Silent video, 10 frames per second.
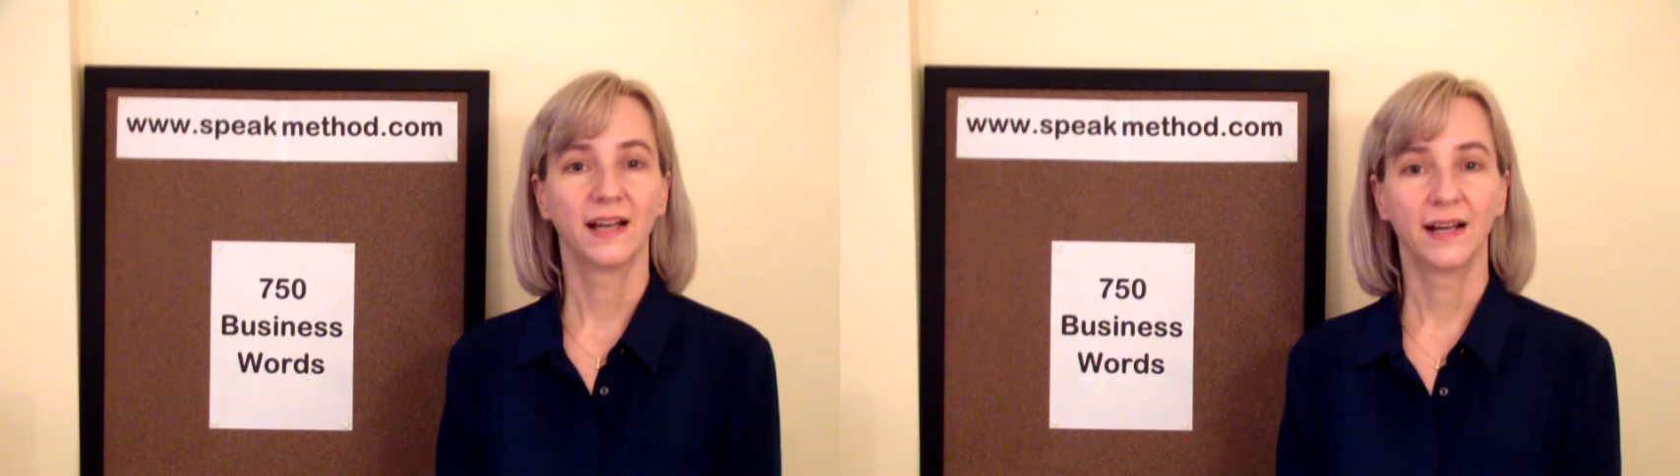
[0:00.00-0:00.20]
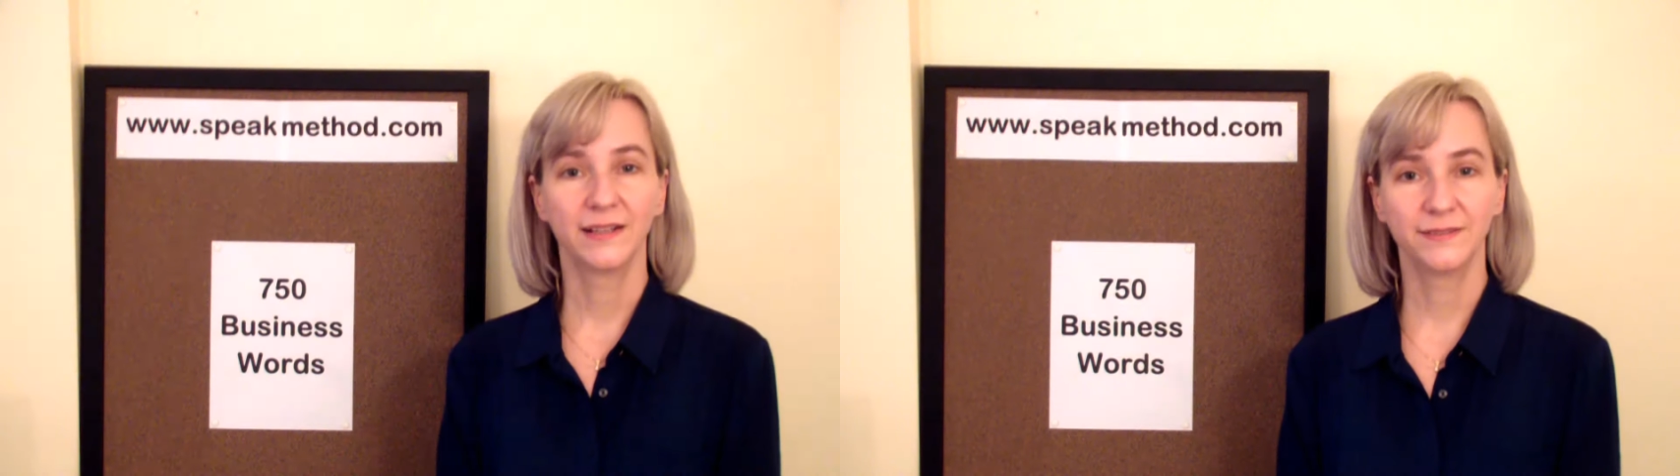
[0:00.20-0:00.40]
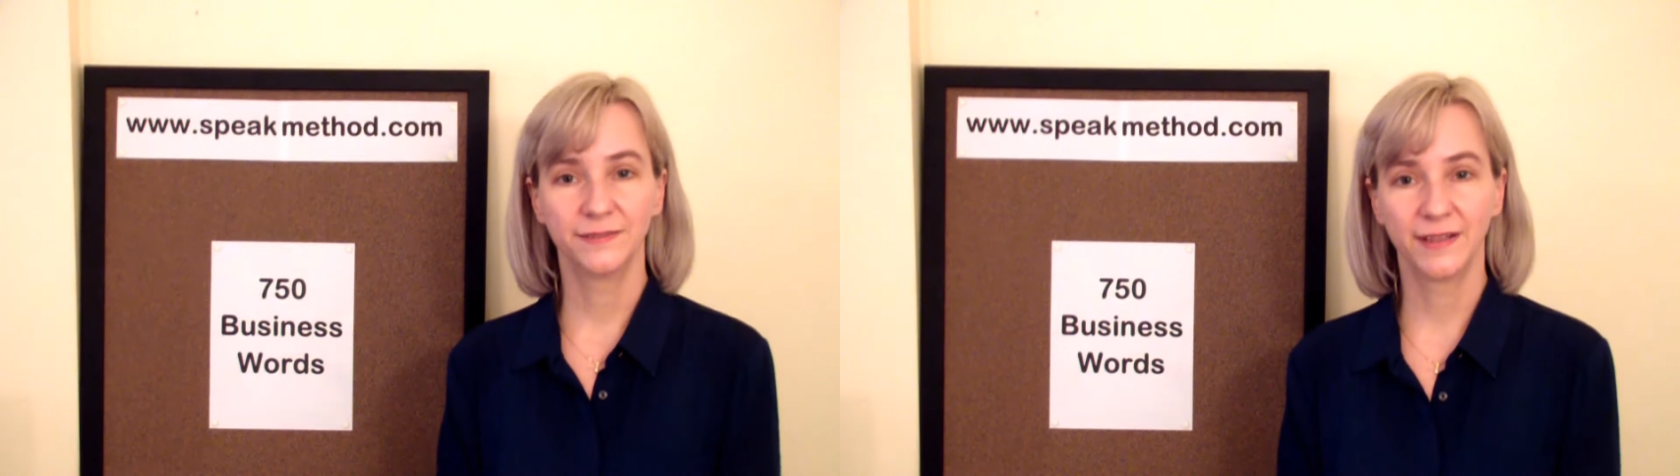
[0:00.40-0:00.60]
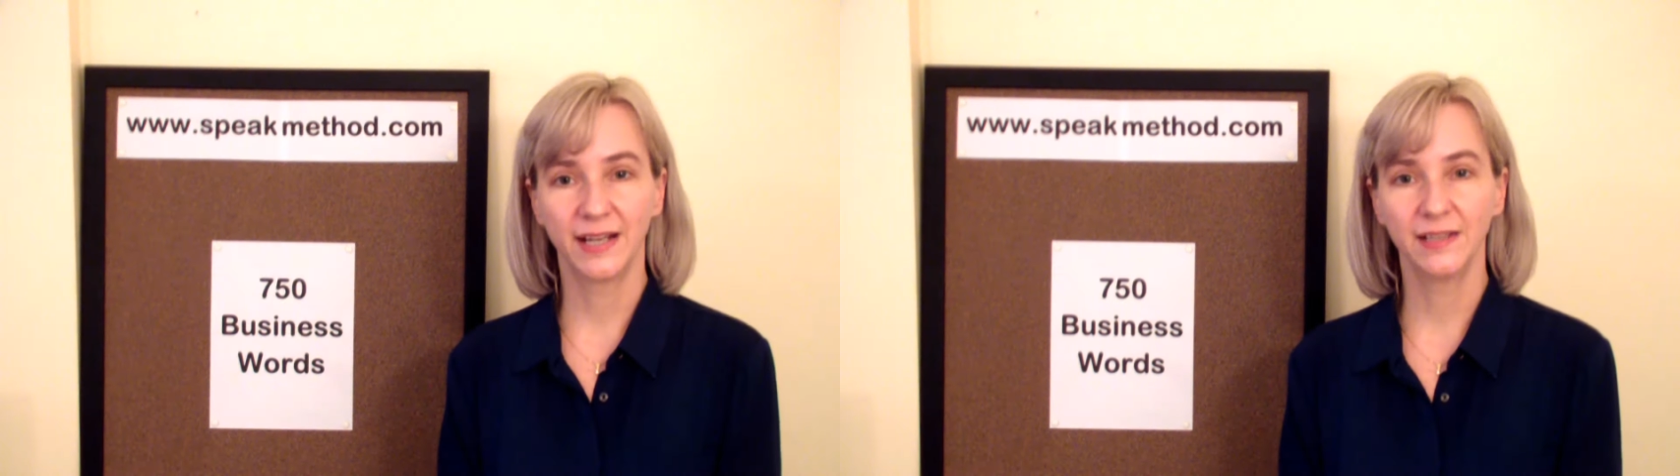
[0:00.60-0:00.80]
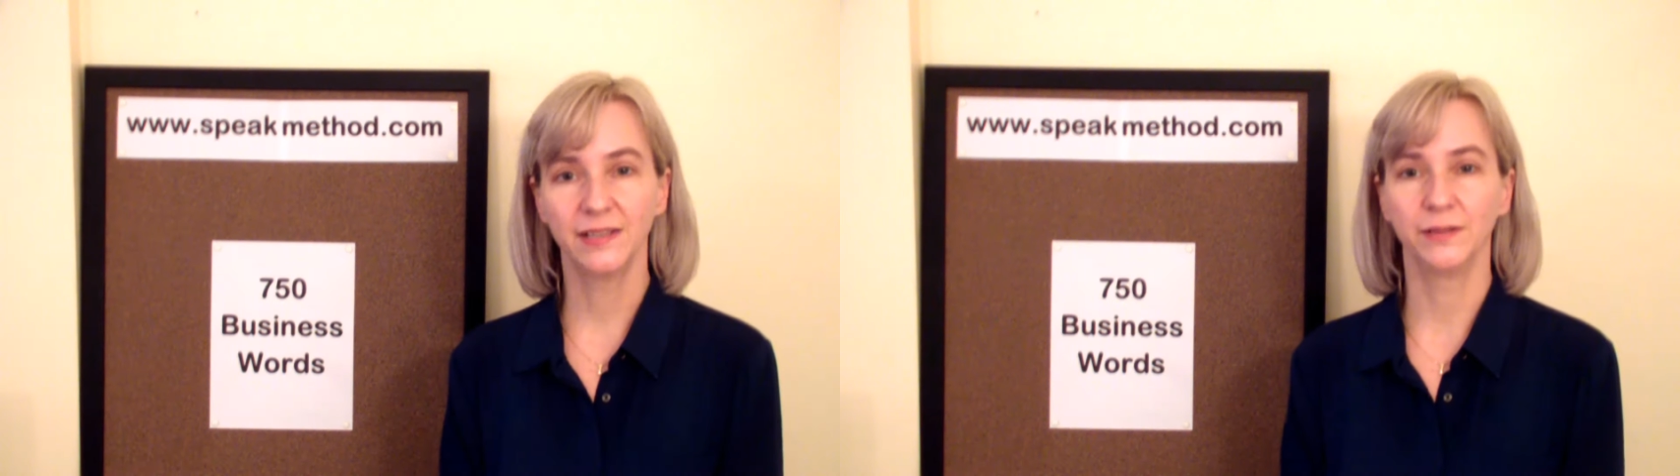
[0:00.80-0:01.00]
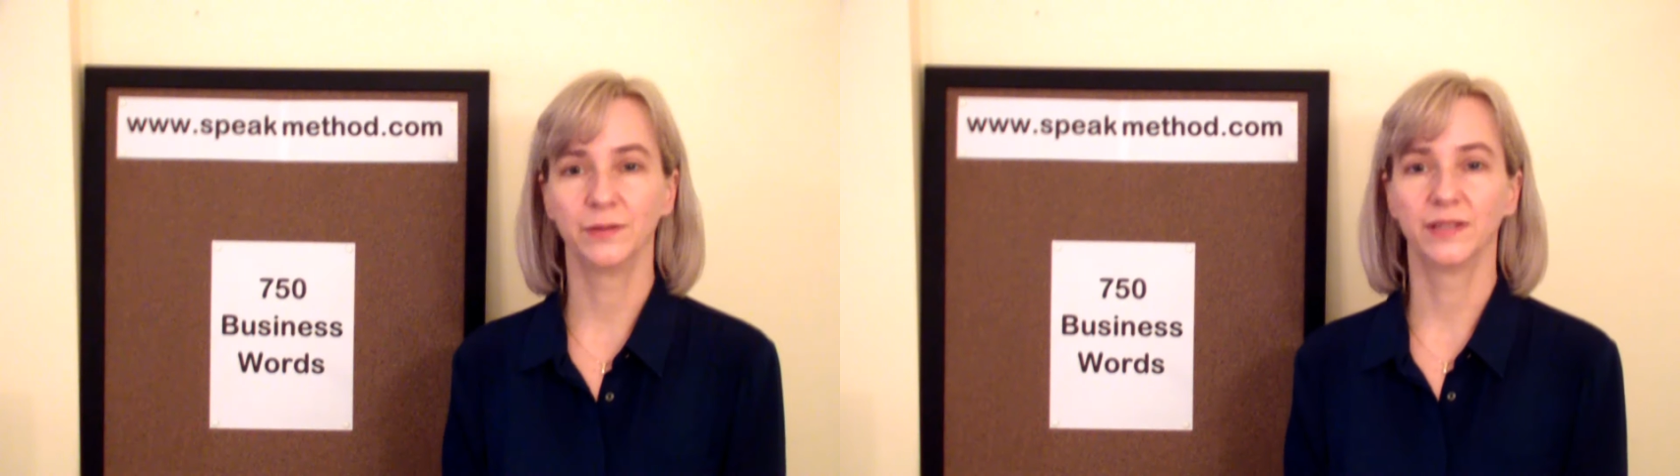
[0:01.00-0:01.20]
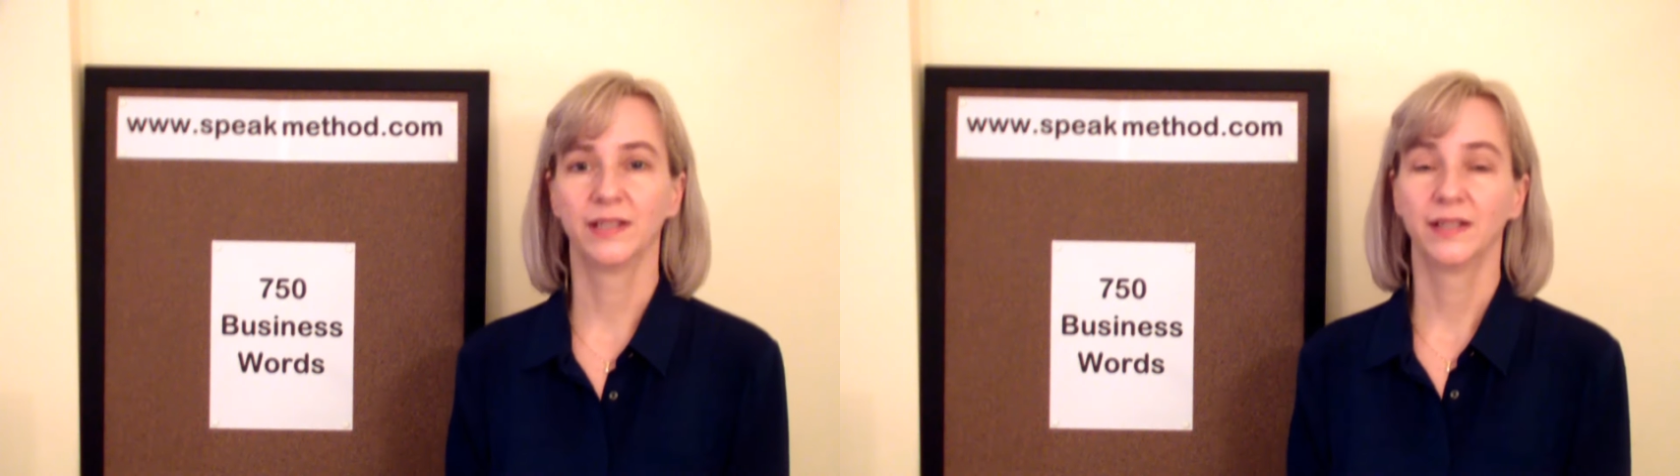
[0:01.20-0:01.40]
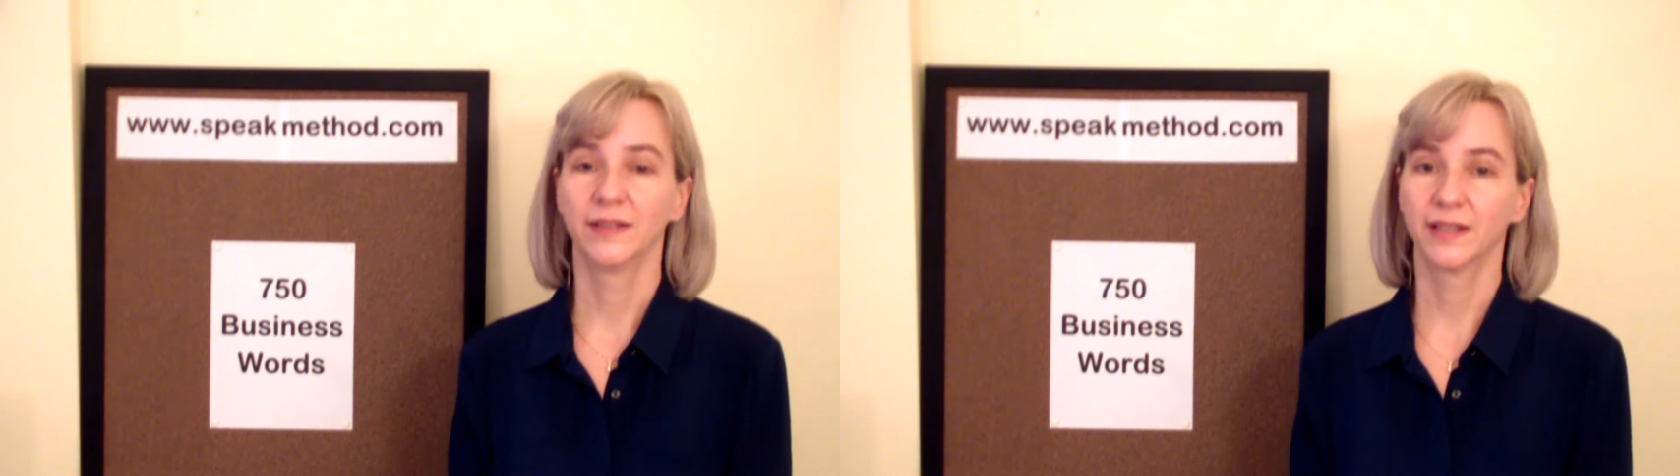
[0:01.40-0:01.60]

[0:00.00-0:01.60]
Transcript: I have valued the